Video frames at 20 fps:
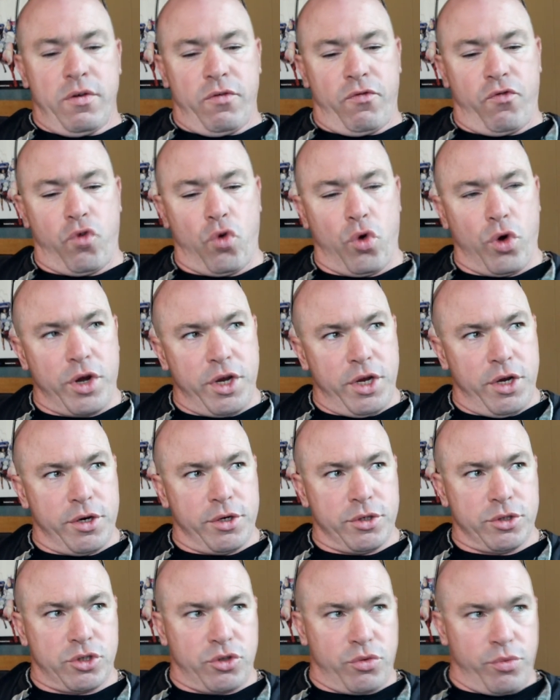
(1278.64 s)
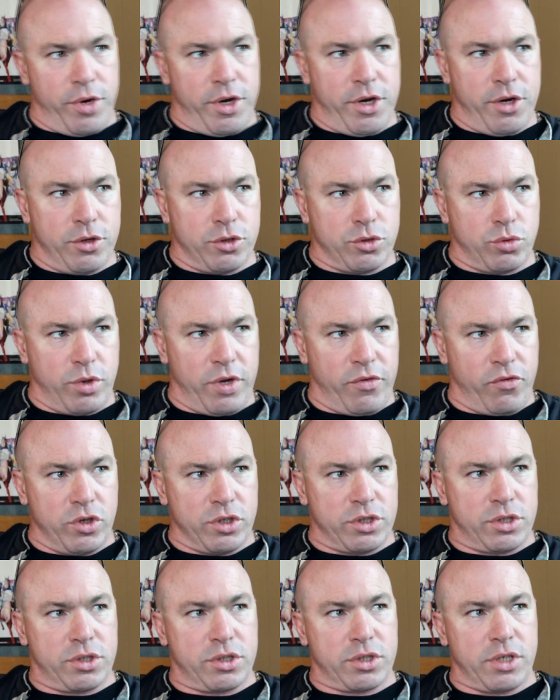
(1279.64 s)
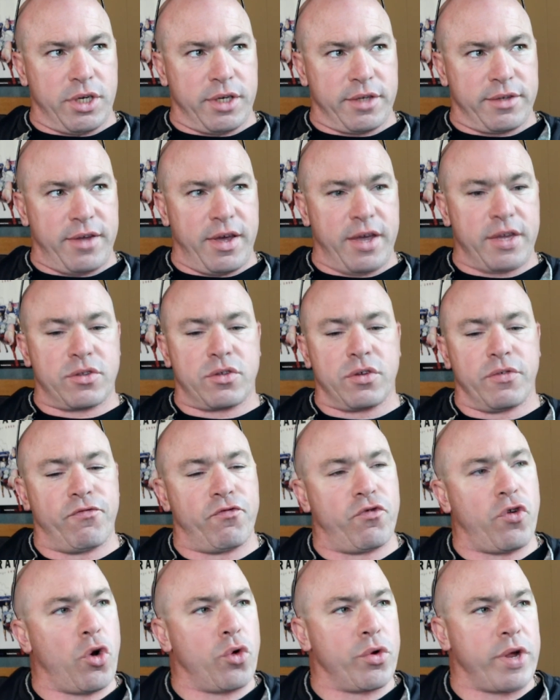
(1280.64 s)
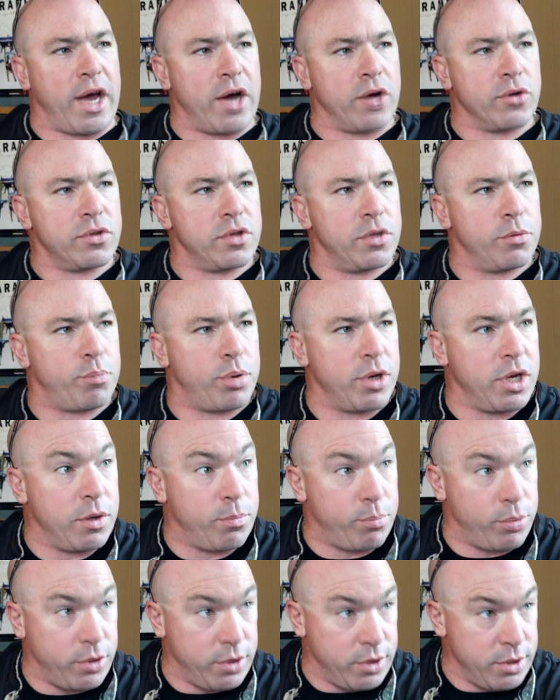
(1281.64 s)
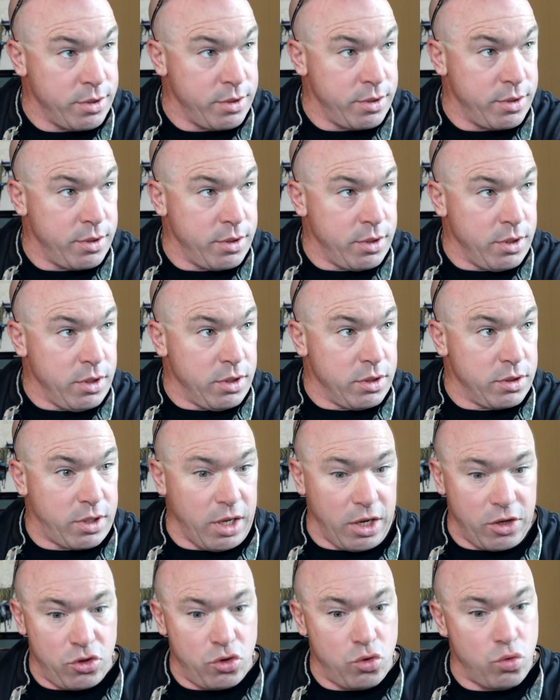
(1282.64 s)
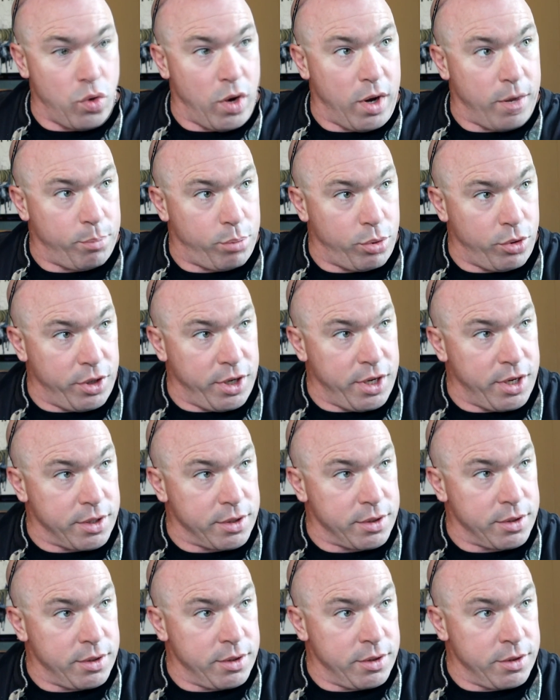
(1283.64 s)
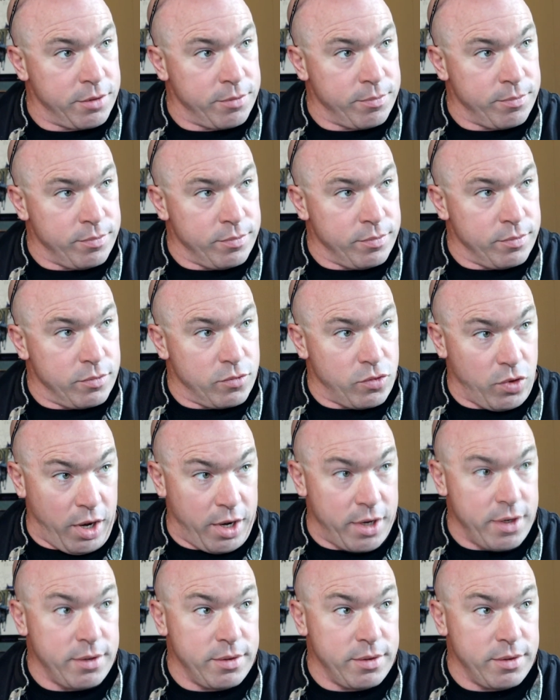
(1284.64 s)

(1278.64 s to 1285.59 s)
4 years, 3 years, whatever it's going to take to vote out the people that you want put in, right?